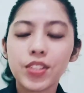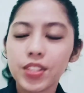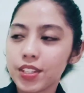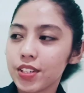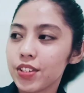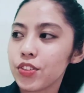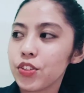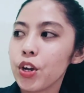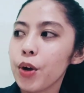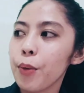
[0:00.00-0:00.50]

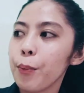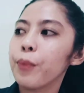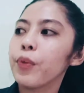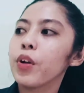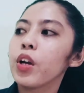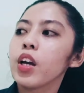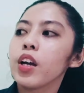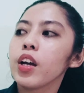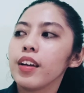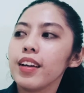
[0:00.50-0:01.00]
system.
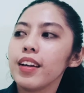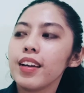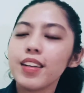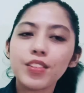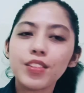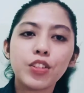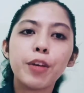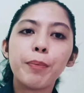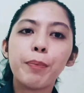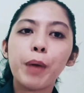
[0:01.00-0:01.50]
It
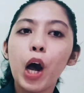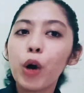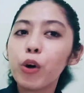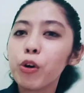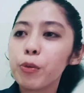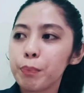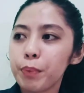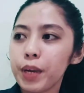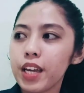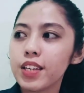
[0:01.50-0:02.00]
is the
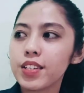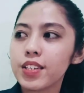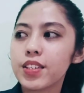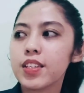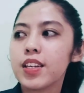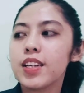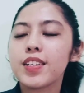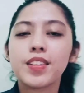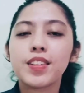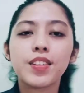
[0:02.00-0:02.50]
power-based
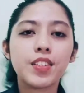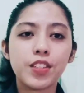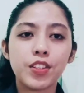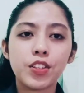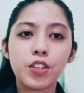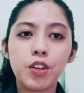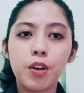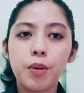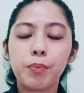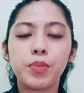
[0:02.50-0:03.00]

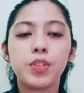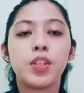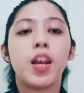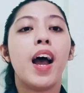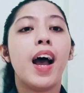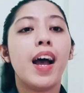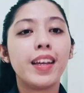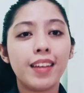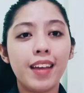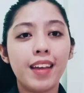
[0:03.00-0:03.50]
system.
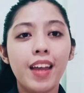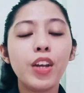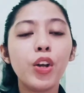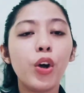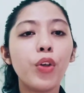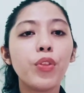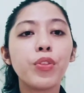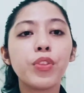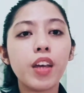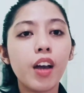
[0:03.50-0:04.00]
Again,
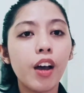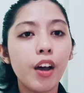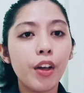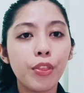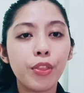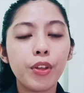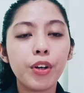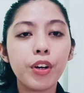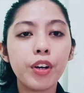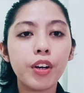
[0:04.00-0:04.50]
on the
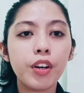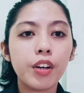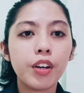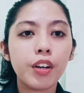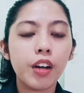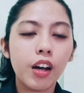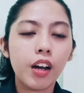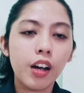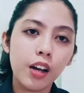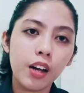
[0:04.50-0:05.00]
other
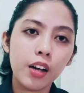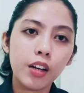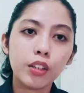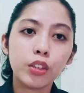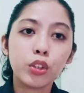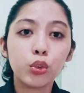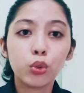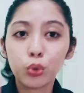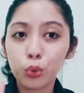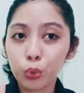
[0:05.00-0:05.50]

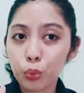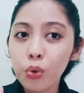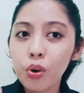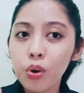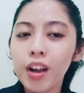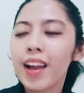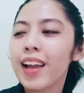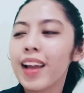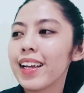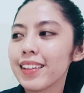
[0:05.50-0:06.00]

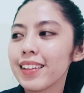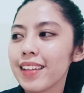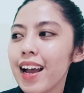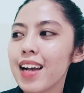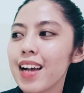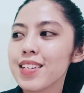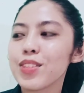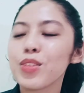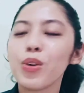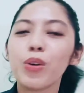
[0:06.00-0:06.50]
two, it
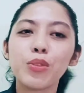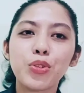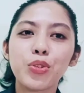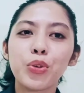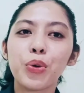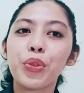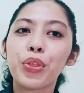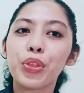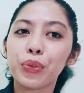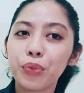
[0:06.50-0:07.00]
has
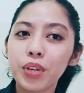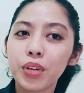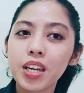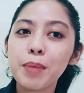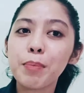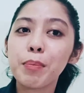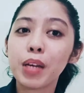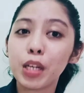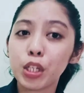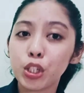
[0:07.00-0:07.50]
also
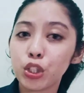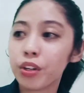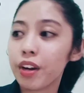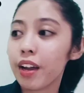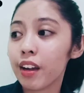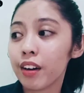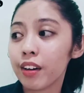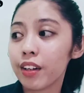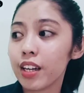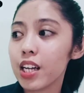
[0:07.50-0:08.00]
three major
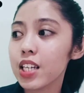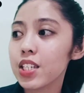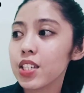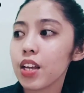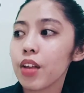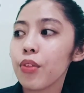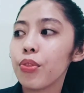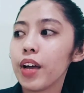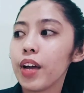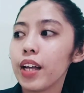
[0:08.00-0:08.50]
areas,
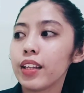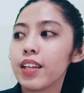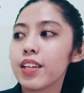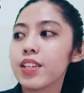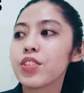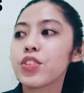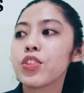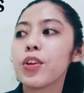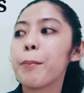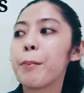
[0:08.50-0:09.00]
and that
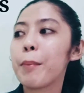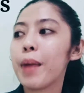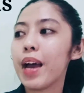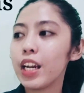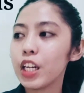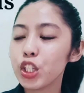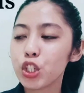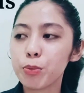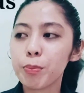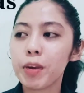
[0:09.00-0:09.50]
is the
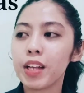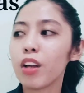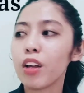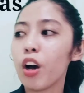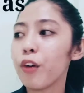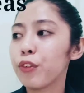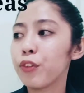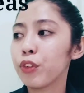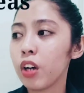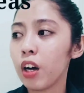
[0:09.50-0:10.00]

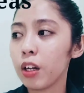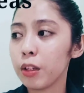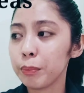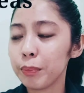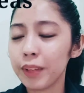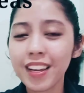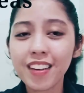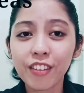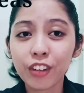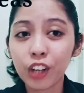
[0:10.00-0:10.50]
management of
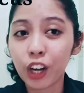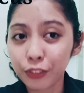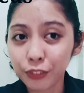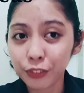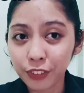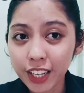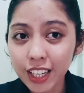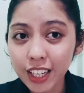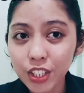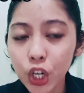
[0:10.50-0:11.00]

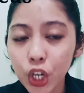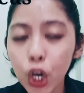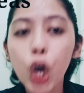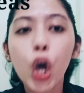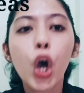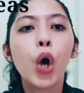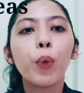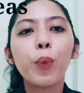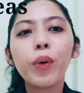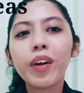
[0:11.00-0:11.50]
conflict,
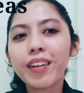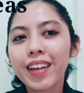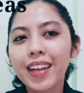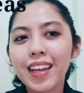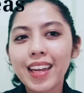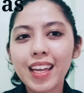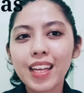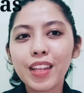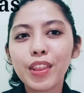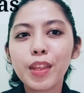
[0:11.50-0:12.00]

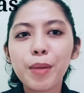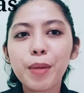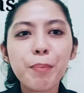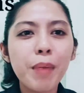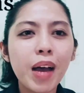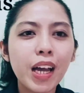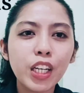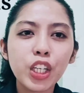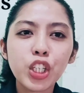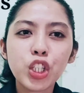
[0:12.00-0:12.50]
wherein the
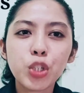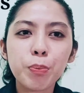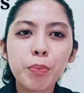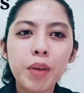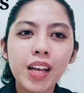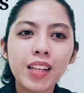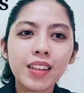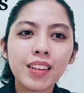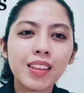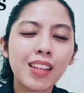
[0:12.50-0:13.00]

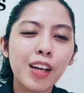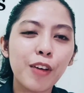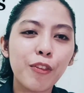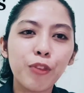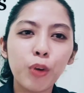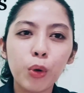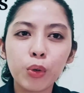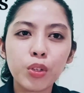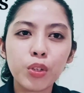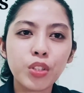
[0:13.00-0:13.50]
management
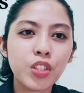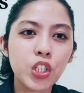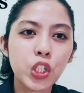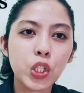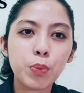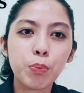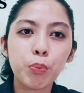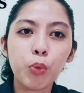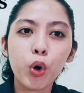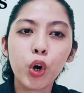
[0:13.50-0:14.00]

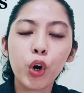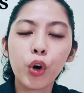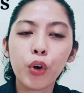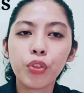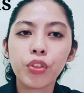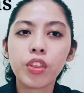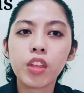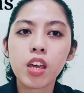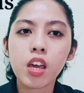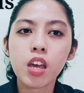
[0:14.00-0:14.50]
focuses more
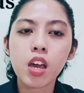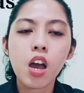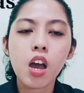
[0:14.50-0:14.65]
on the